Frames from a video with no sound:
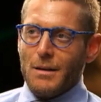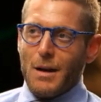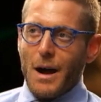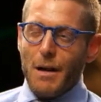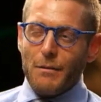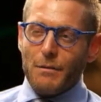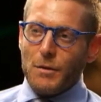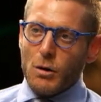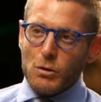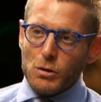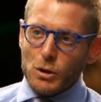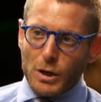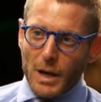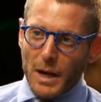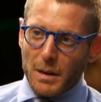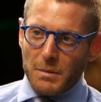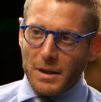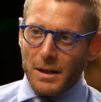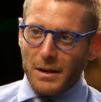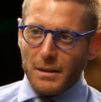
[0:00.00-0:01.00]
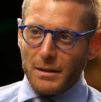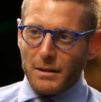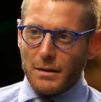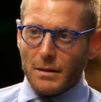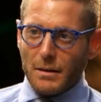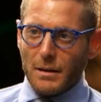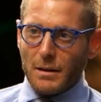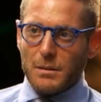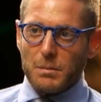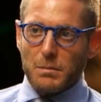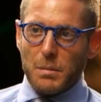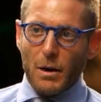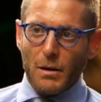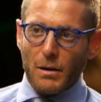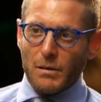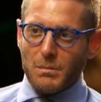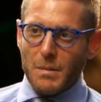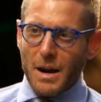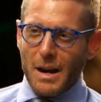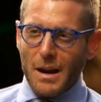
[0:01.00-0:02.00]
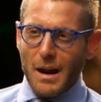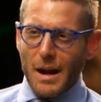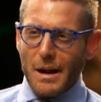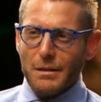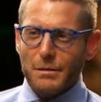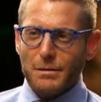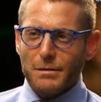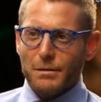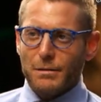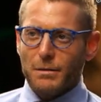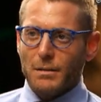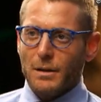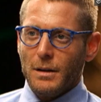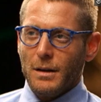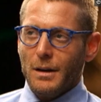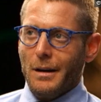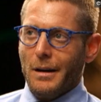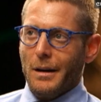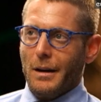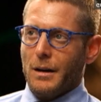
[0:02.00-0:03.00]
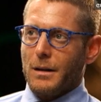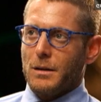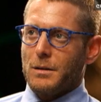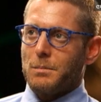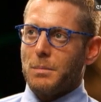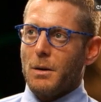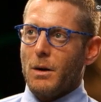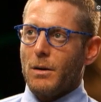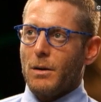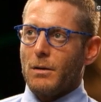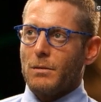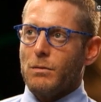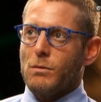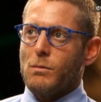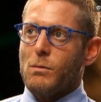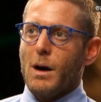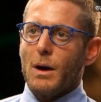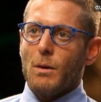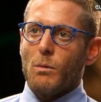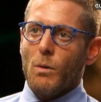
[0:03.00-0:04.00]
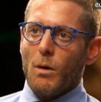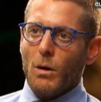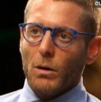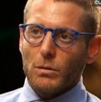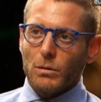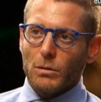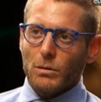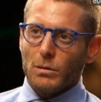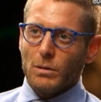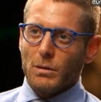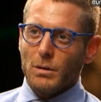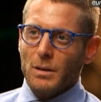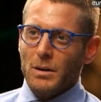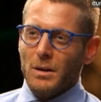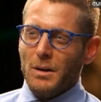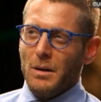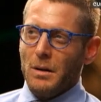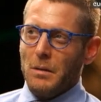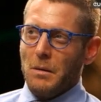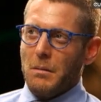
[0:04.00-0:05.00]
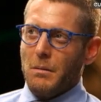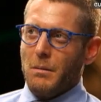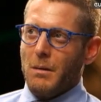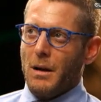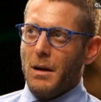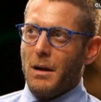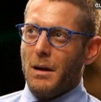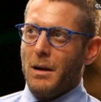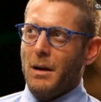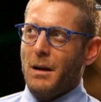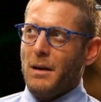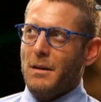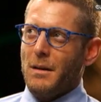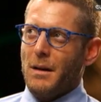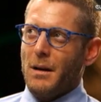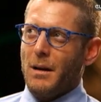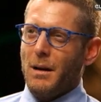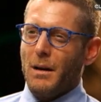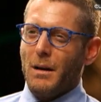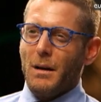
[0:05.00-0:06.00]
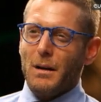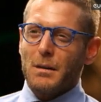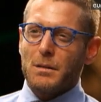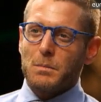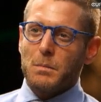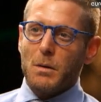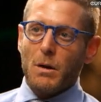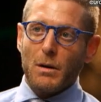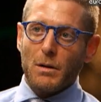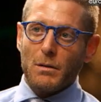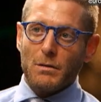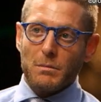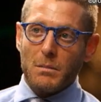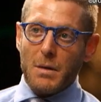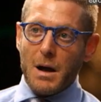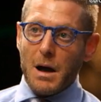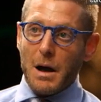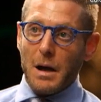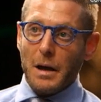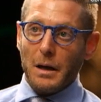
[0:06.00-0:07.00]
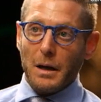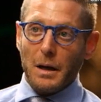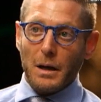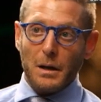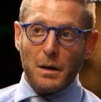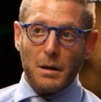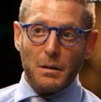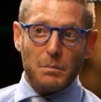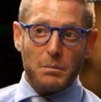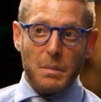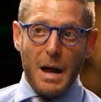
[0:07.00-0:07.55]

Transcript: I have no shame in it. It's part of my life. It's part of who I was. And it's part of my